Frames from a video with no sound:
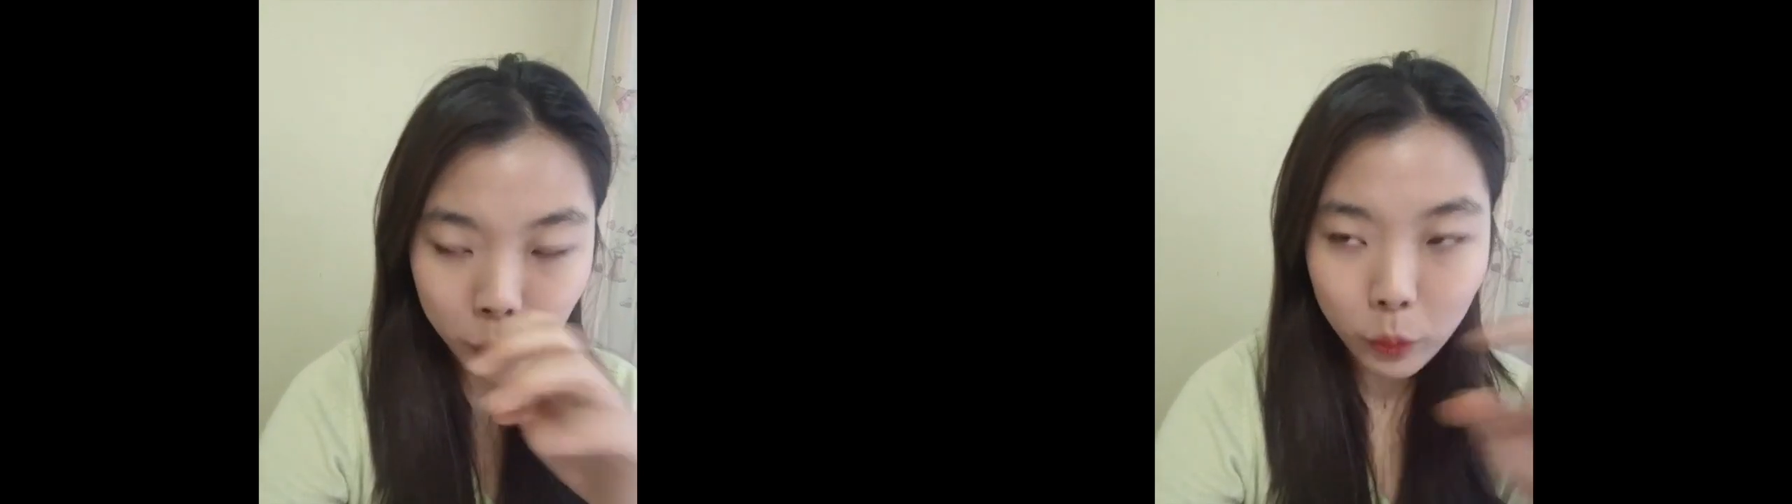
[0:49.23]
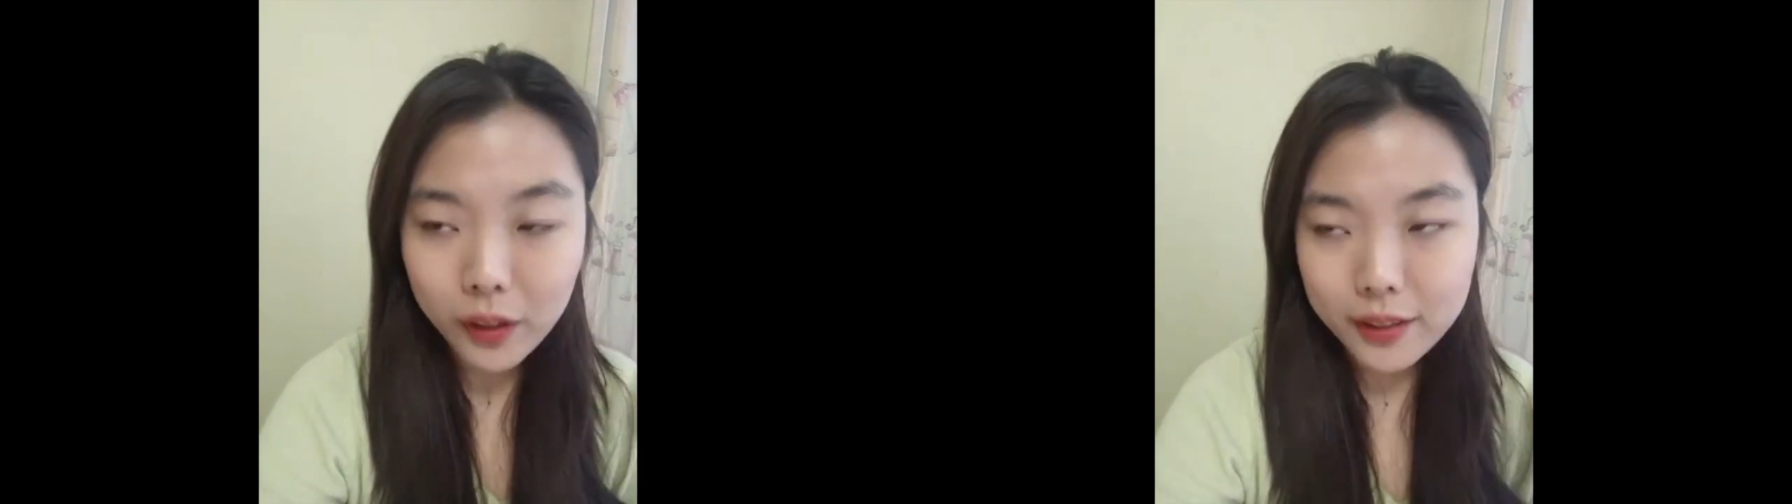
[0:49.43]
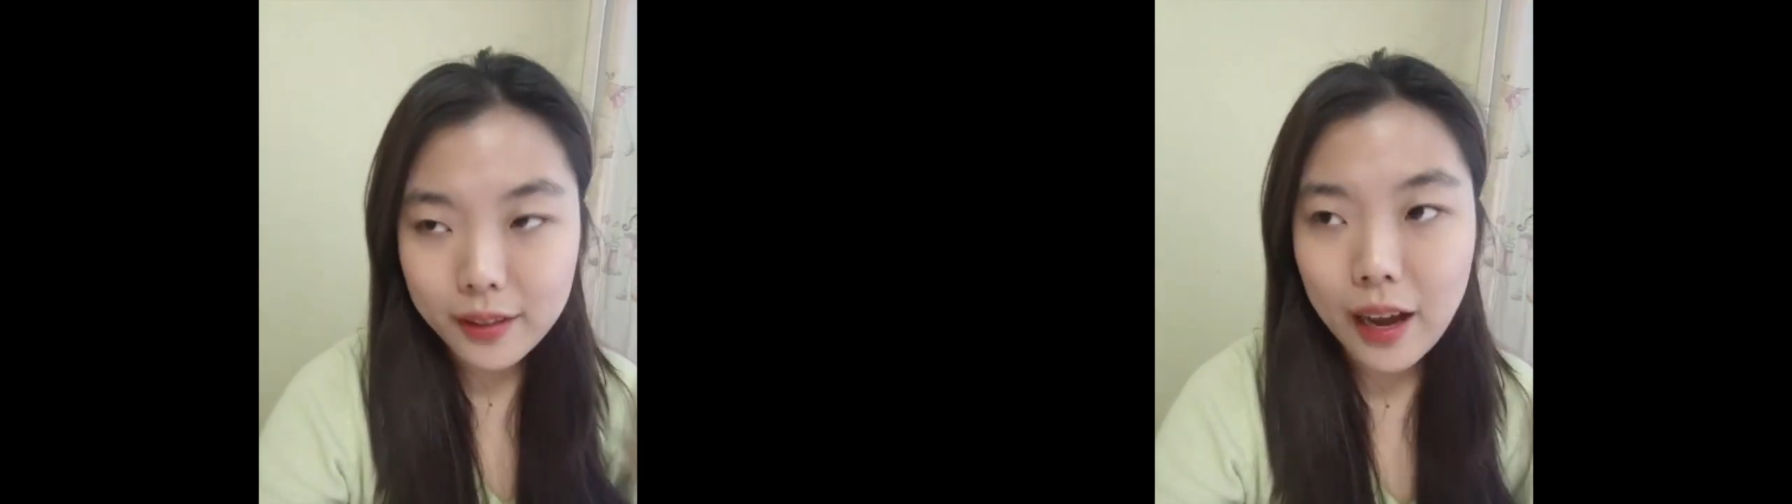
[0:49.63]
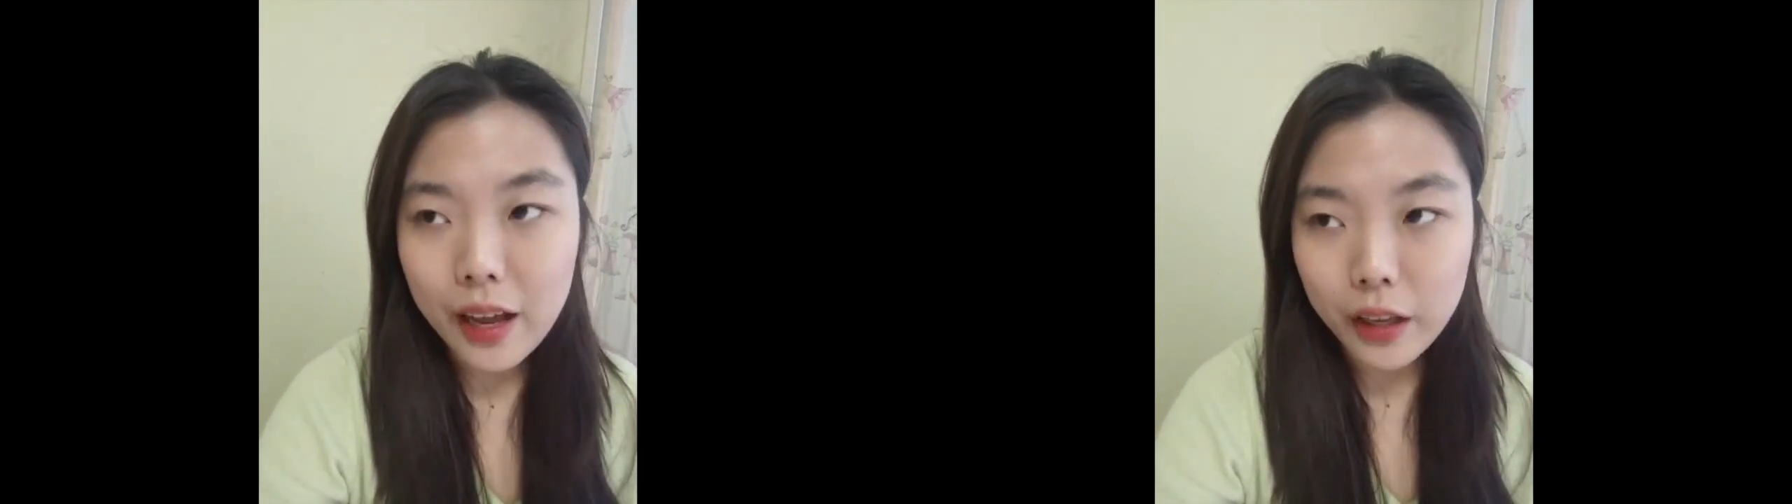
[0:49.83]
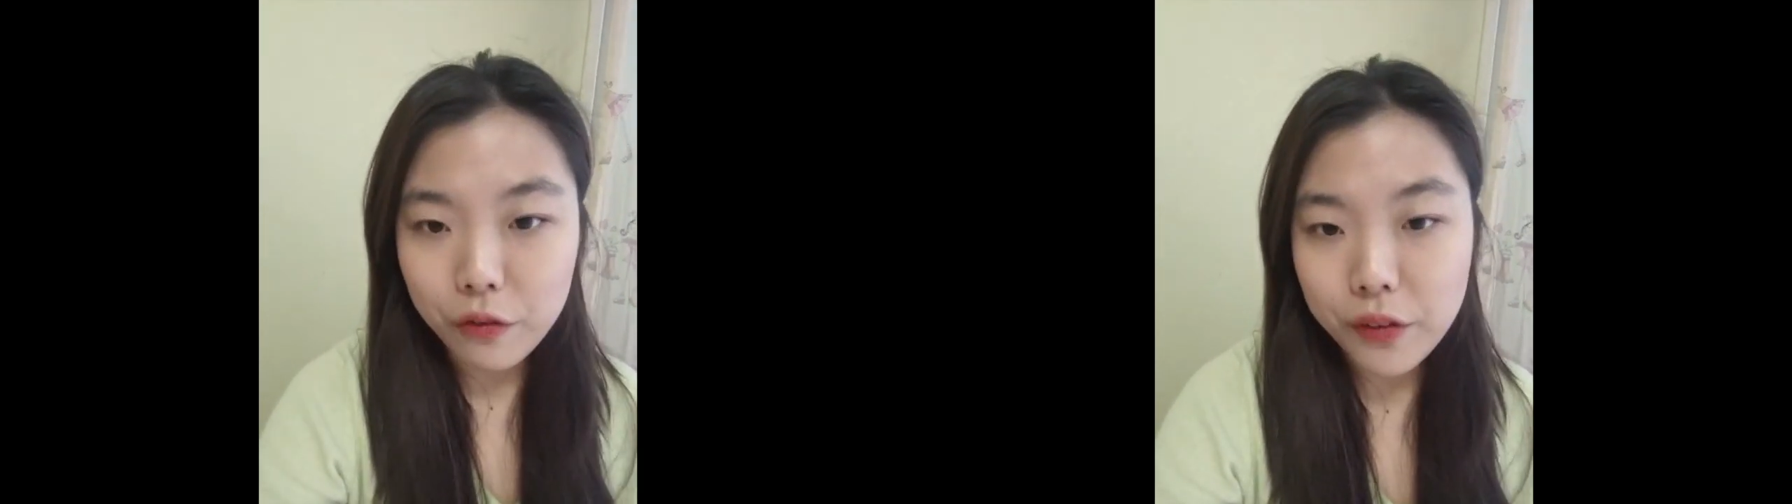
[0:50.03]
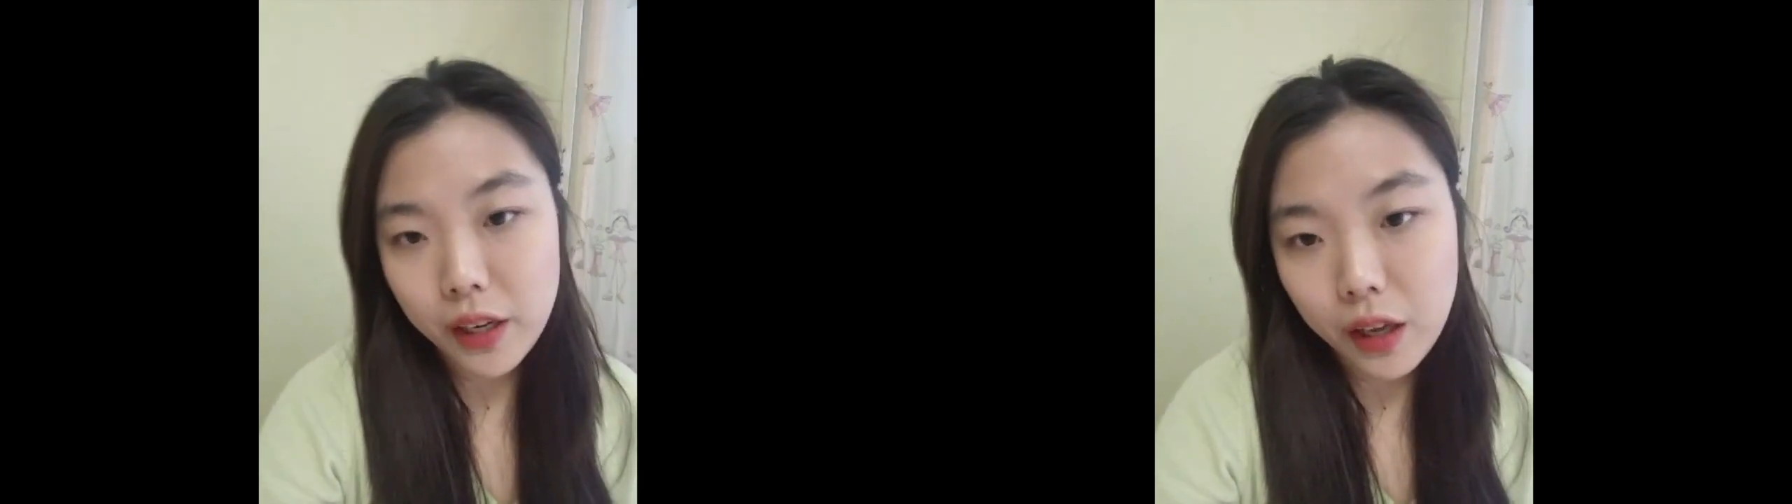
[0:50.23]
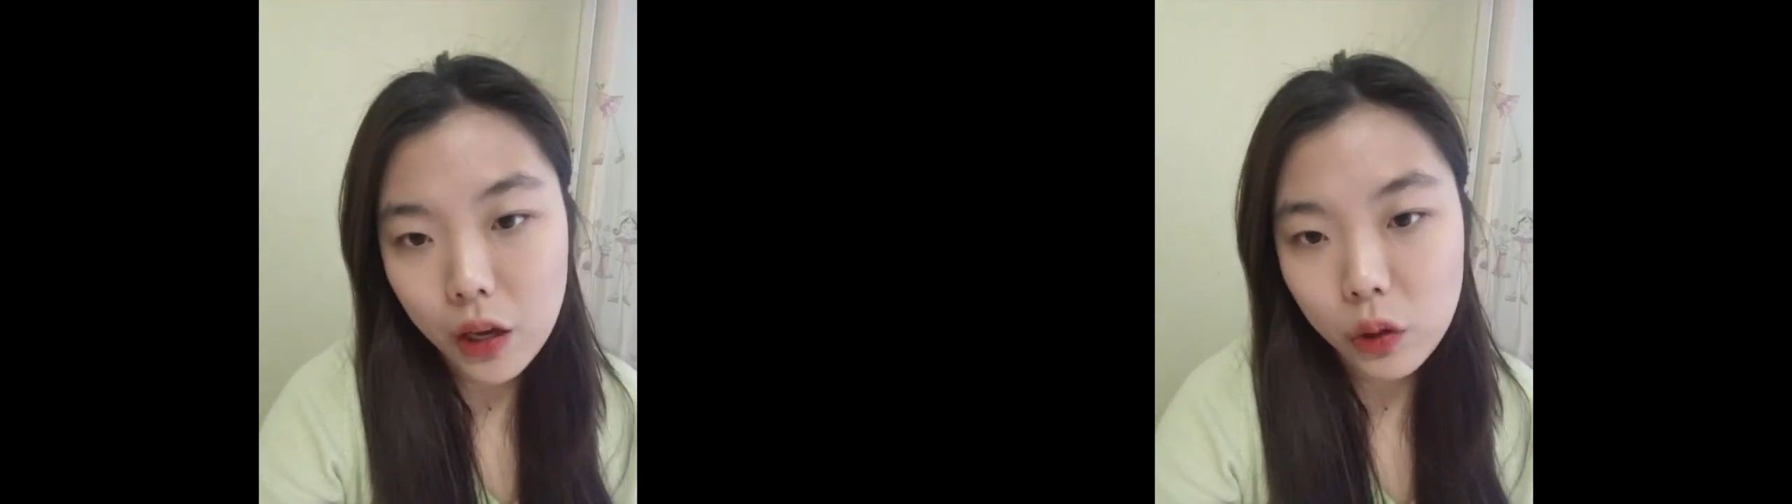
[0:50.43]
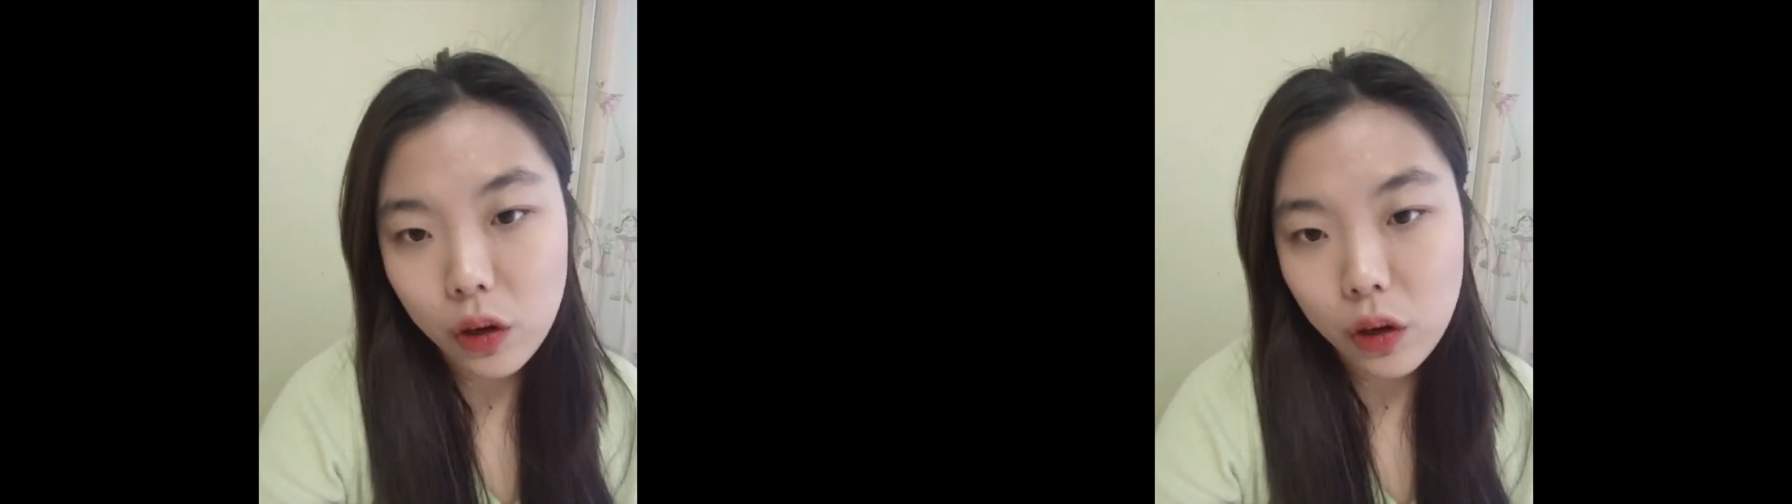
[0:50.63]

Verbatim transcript: well, it's got like a video